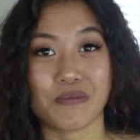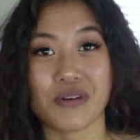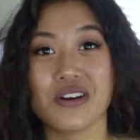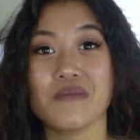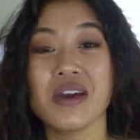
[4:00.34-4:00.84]
a
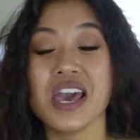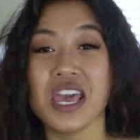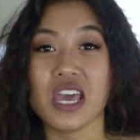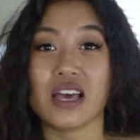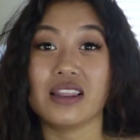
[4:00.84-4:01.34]
perm.
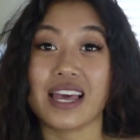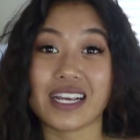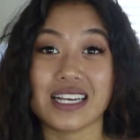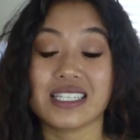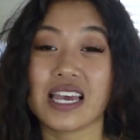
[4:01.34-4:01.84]
Like
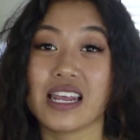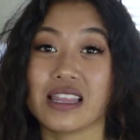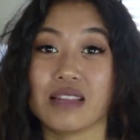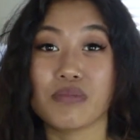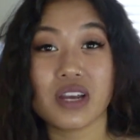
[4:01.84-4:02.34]
I said
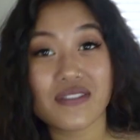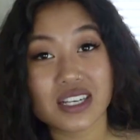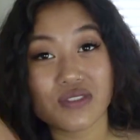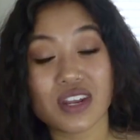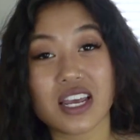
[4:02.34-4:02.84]
in the
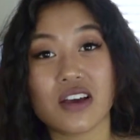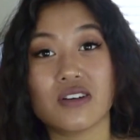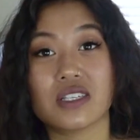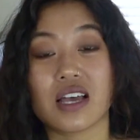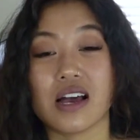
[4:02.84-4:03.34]
previous
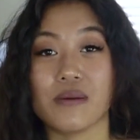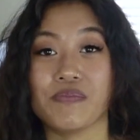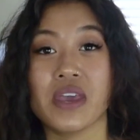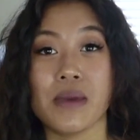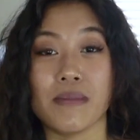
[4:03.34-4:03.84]
videos,
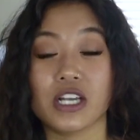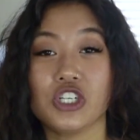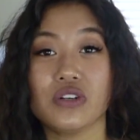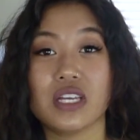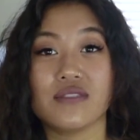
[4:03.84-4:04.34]
um, make
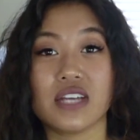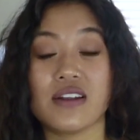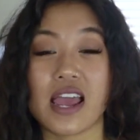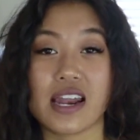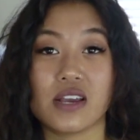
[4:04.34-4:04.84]
sure you leave
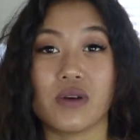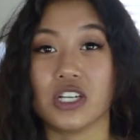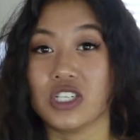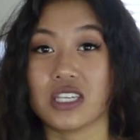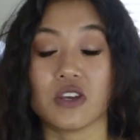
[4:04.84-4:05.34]
down any
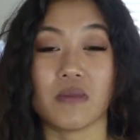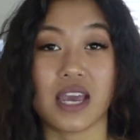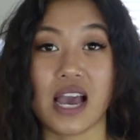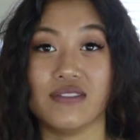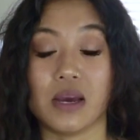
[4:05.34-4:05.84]
questions that you may
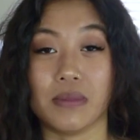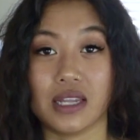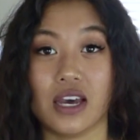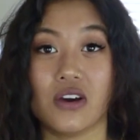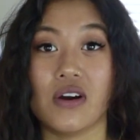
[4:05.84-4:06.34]
have down
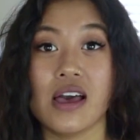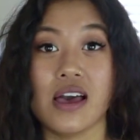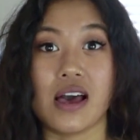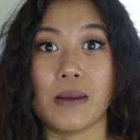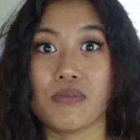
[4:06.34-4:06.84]
below.
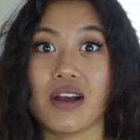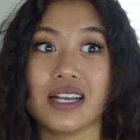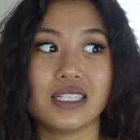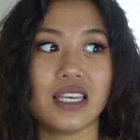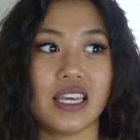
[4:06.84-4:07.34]
Um,
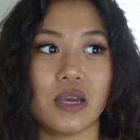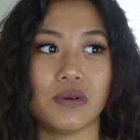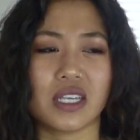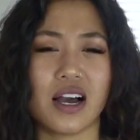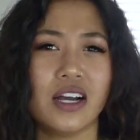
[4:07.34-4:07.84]
pricing, it
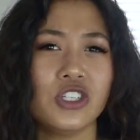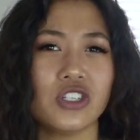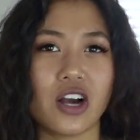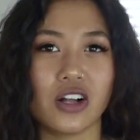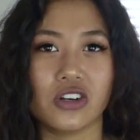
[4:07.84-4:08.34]
was
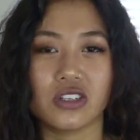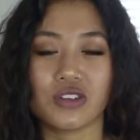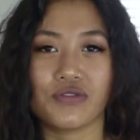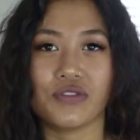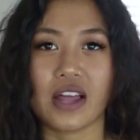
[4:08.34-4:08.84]

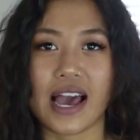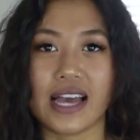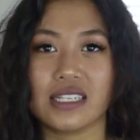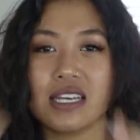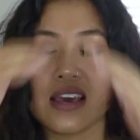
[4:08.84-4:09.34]
$100
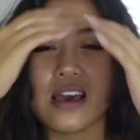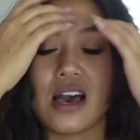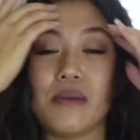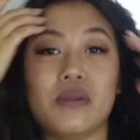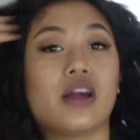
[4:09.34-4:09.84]
flat,
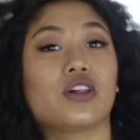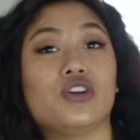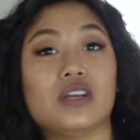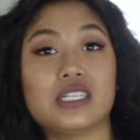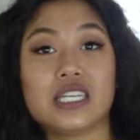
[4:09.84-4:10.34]
um, not
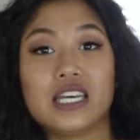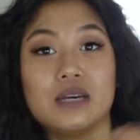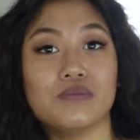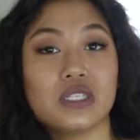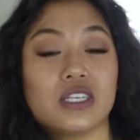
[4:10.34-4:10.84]
including
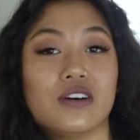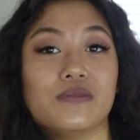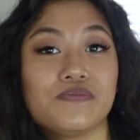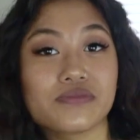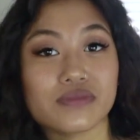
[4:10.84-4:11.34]
tips,
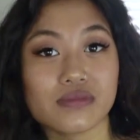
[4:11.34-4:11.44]
so